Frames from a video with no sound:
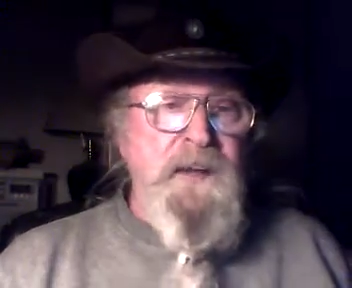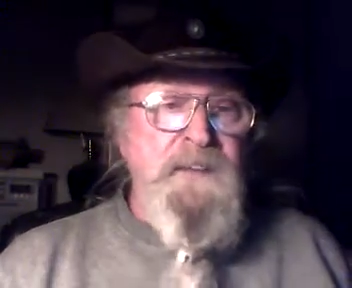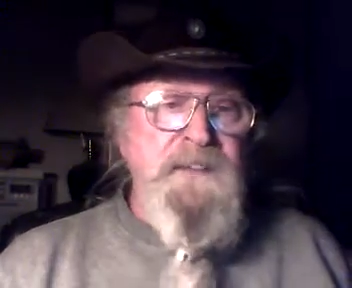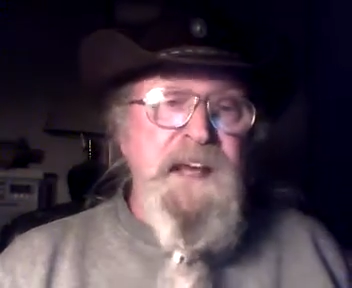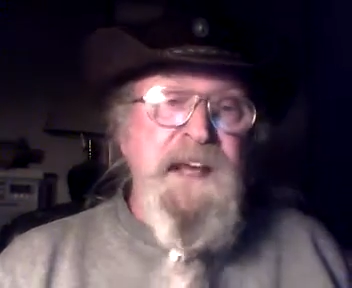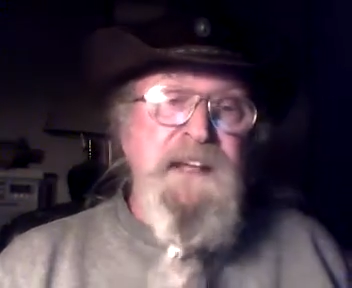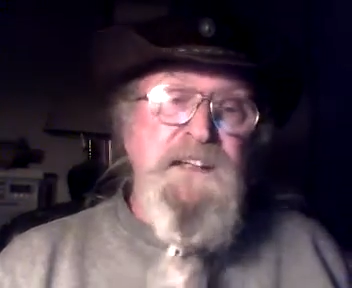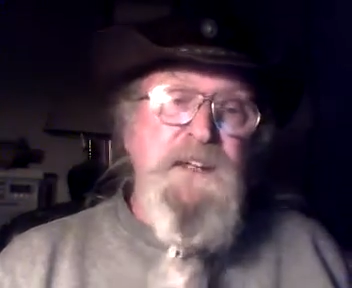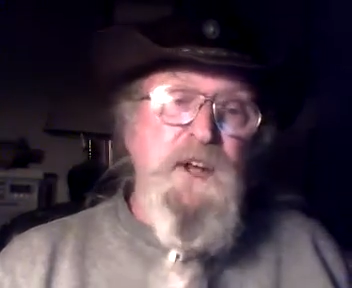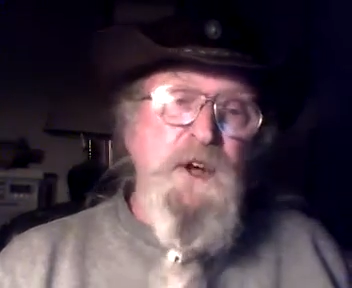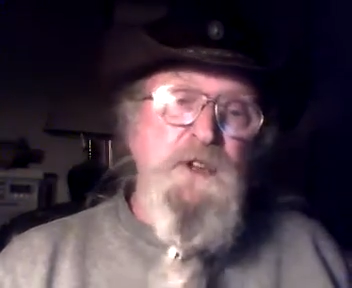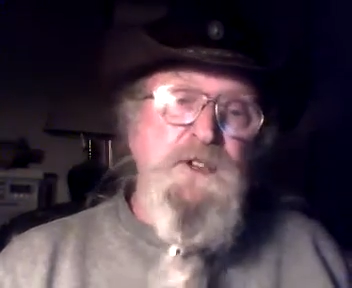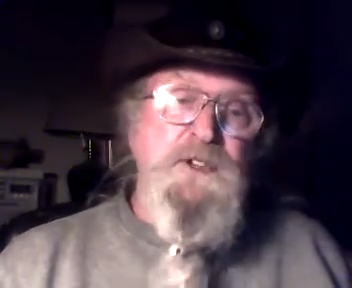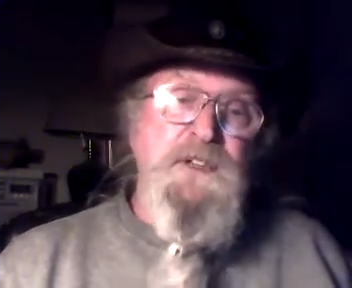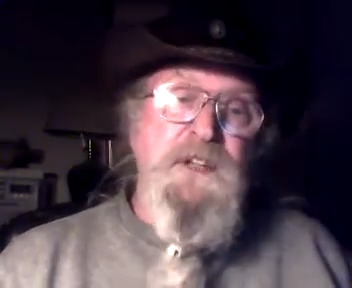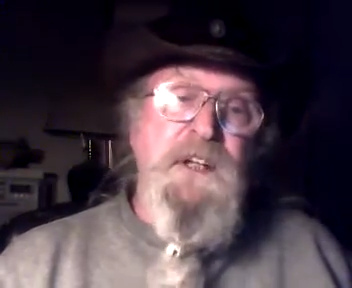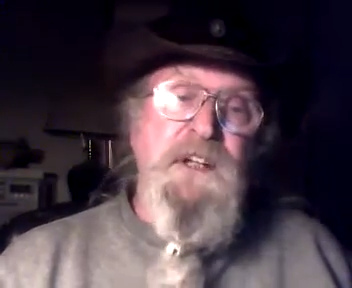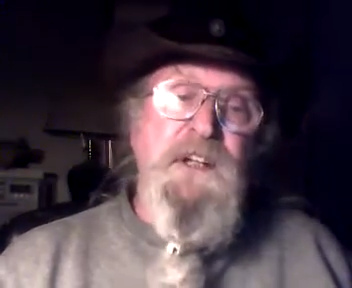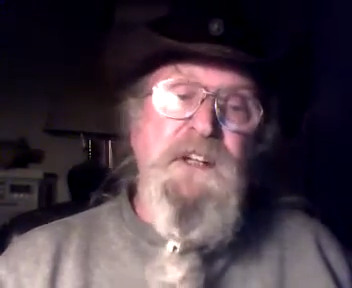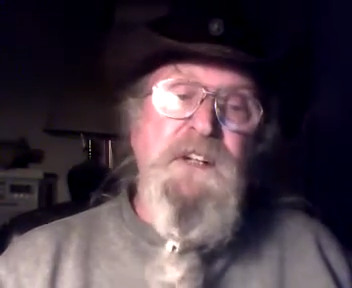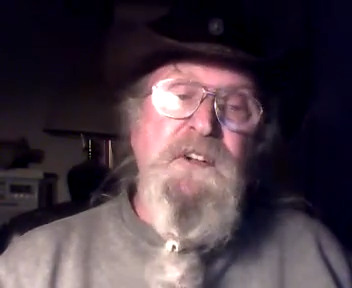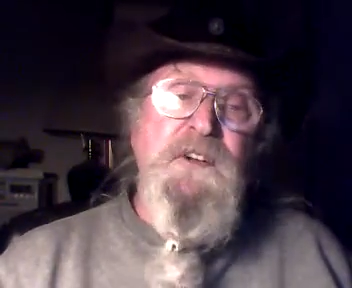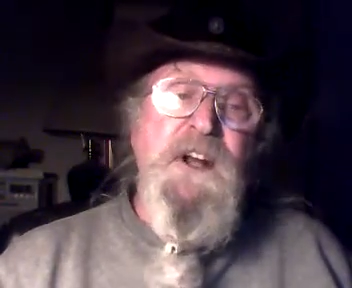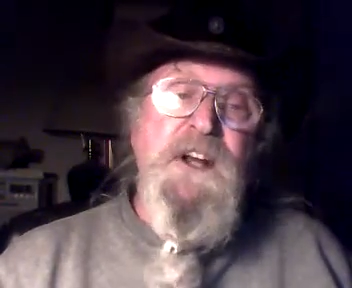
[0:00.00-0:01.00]
and that goes to
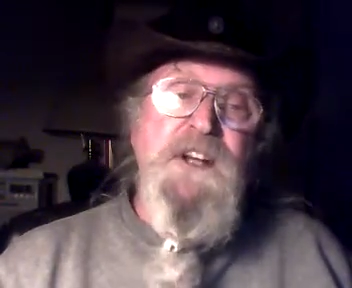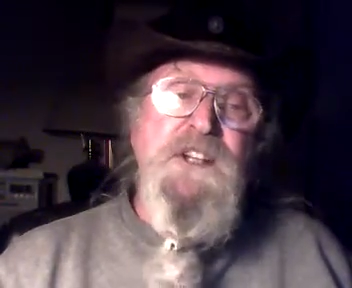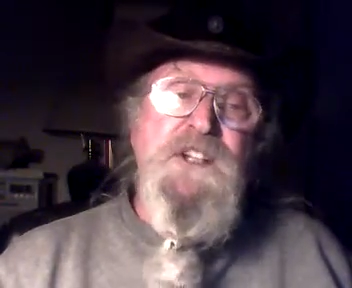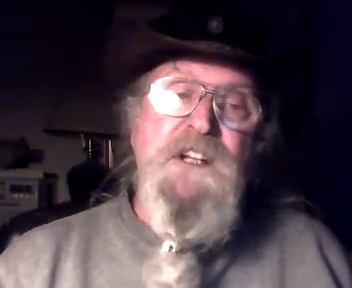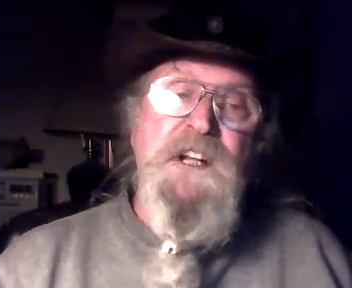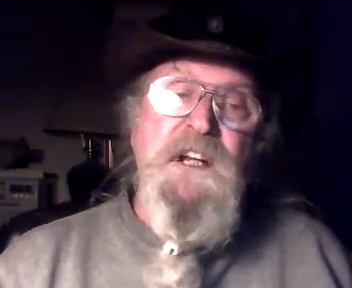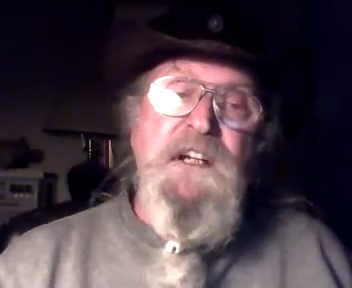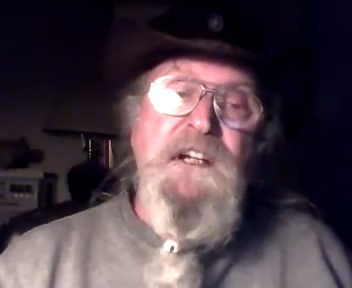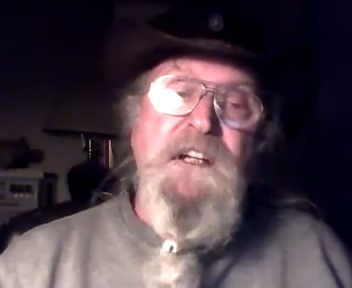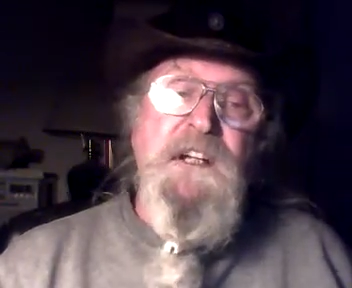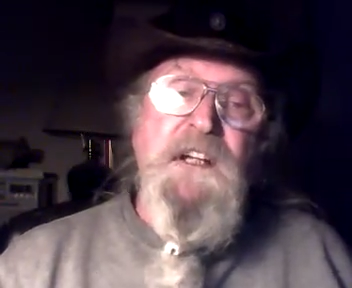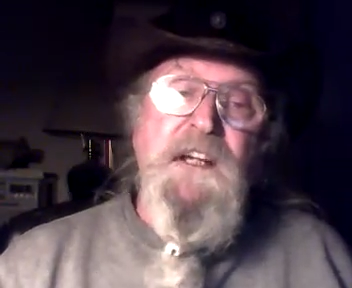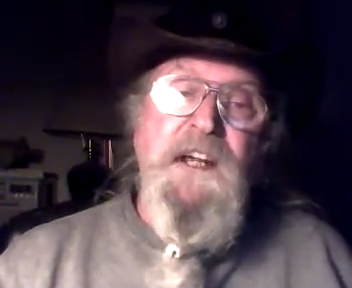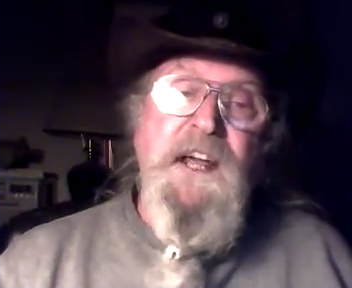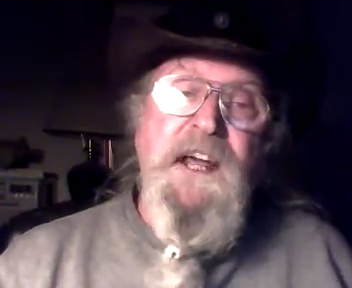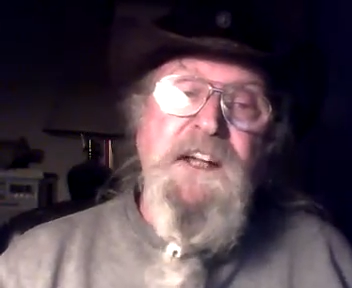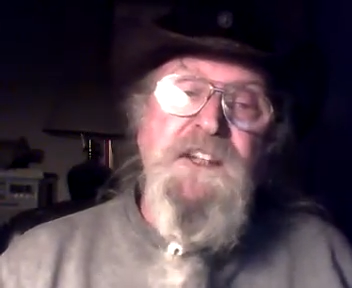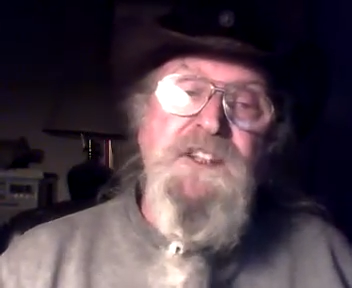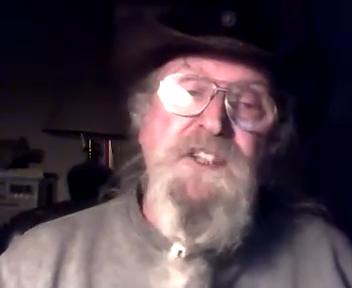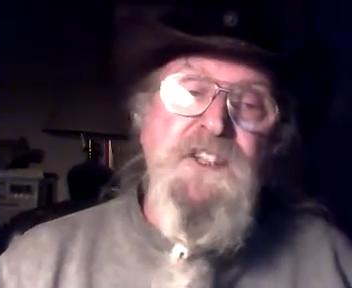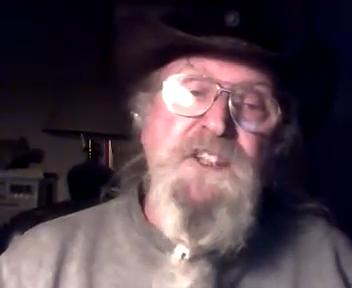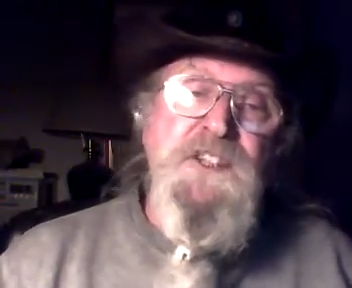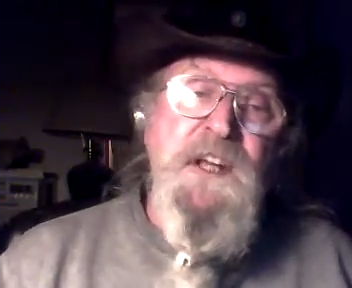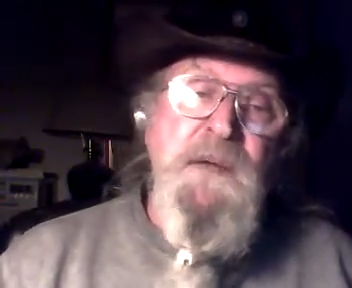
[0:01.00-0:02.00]
congressional
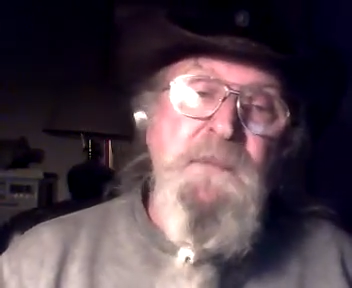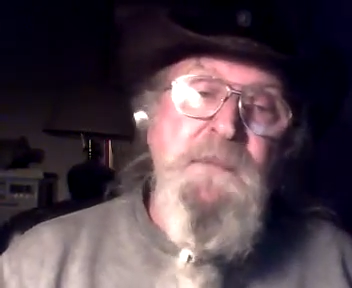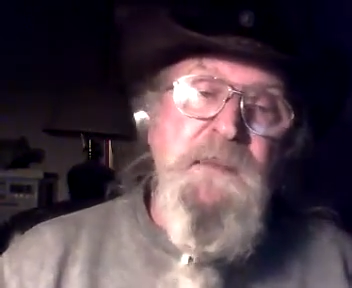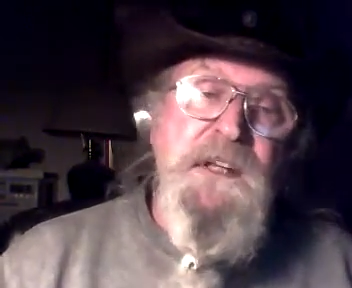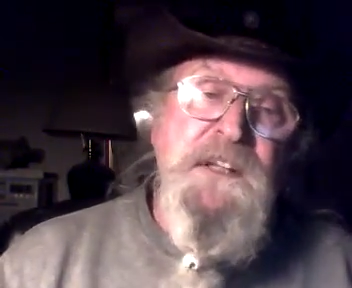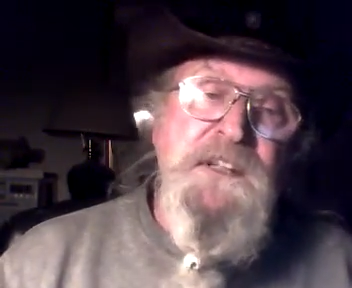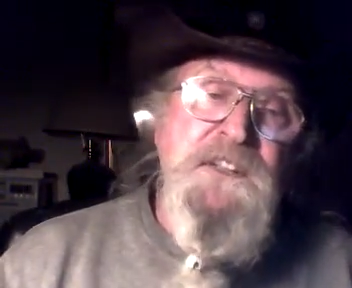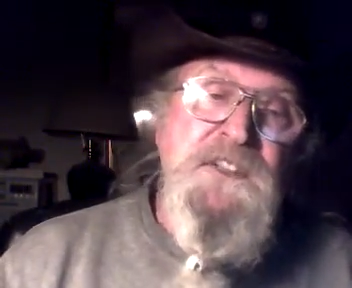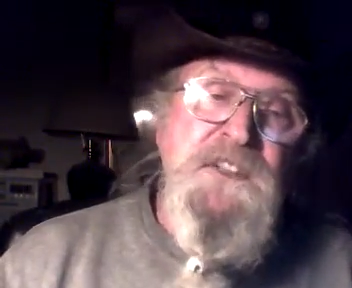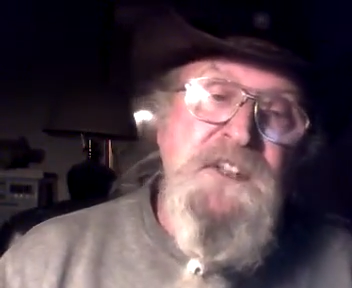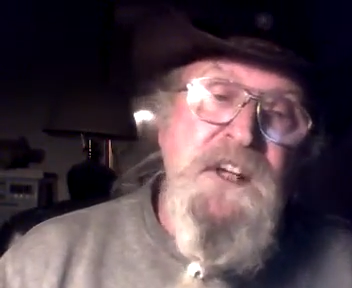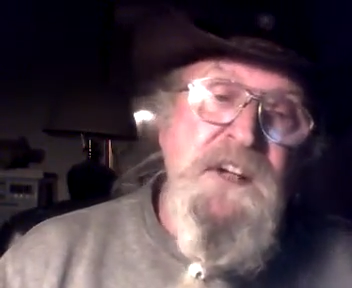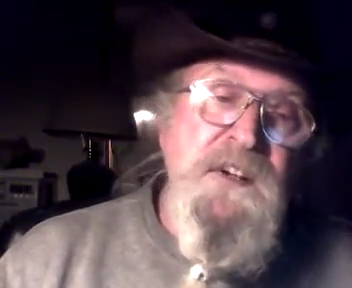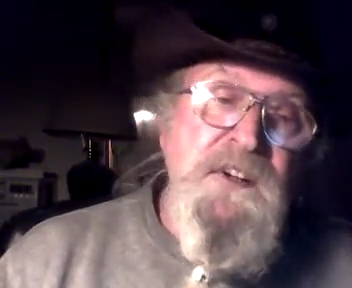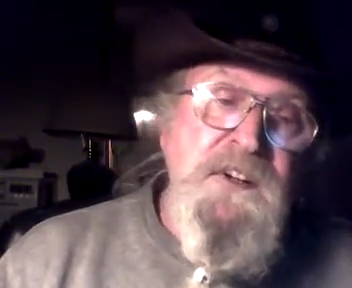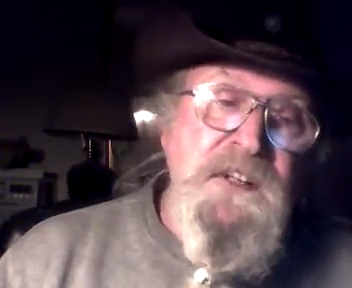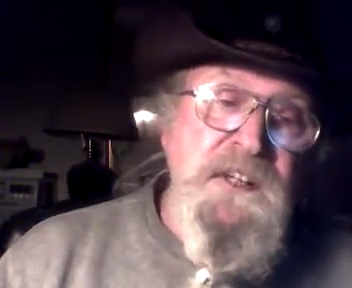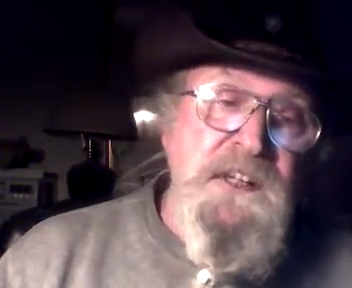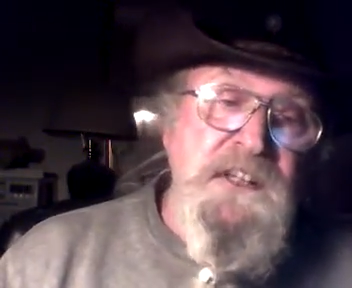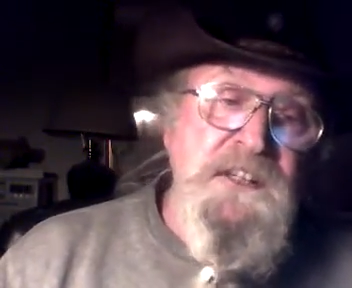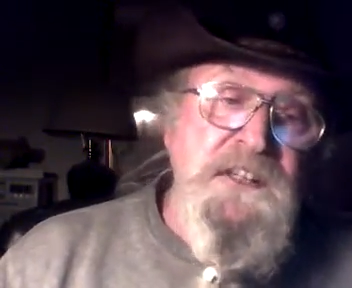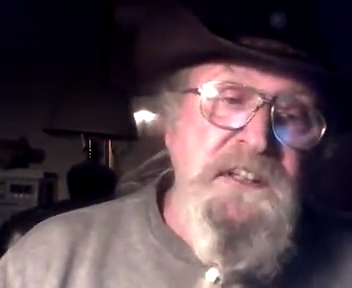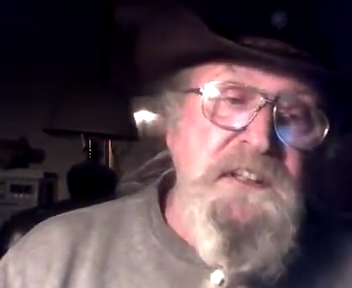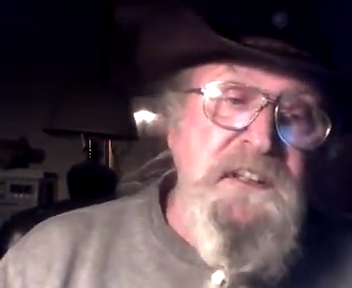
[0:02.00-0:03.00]
elections. I mean,
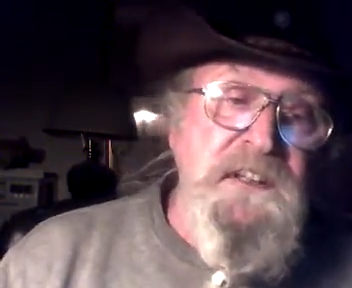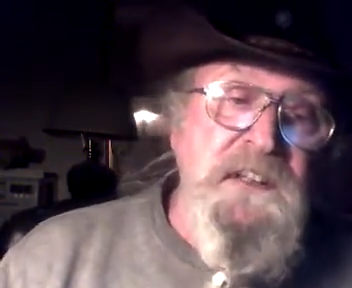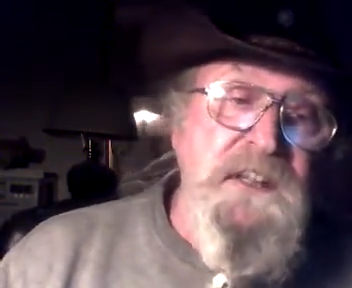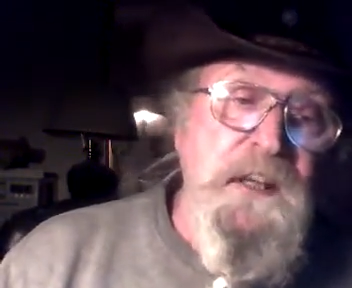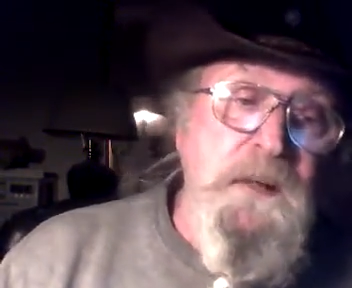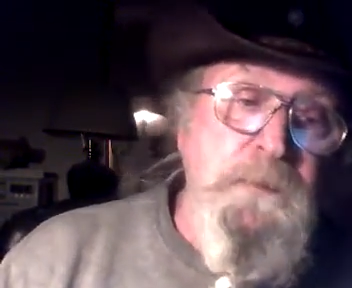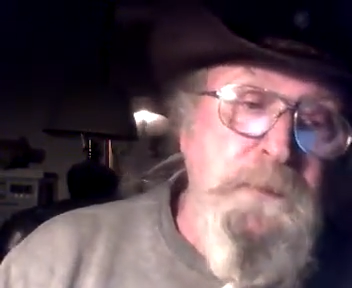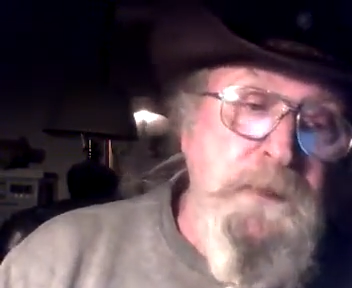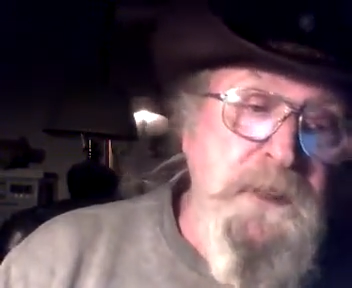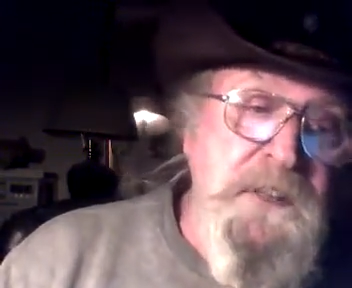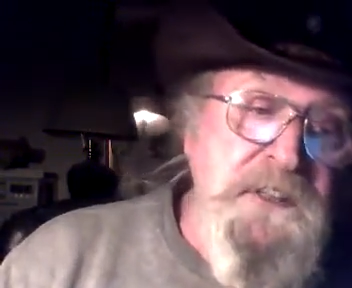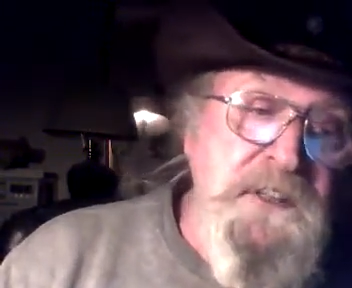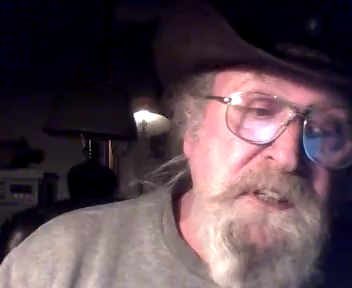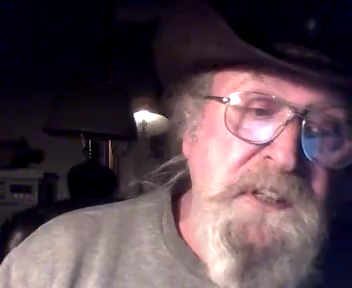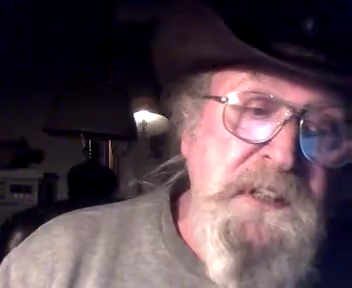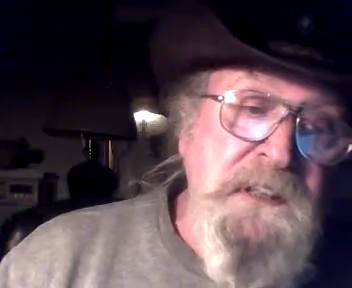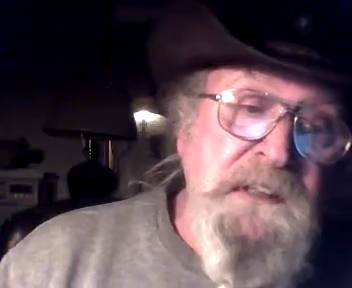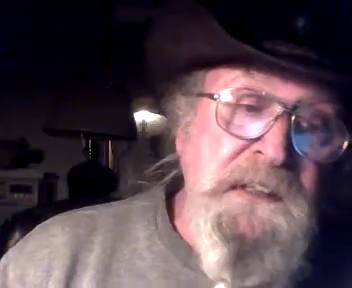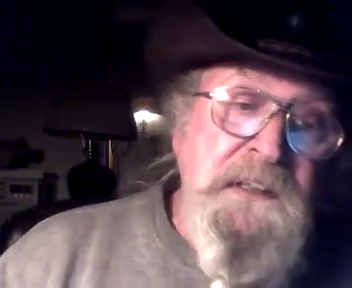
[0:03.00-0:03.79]
seriously, hippies.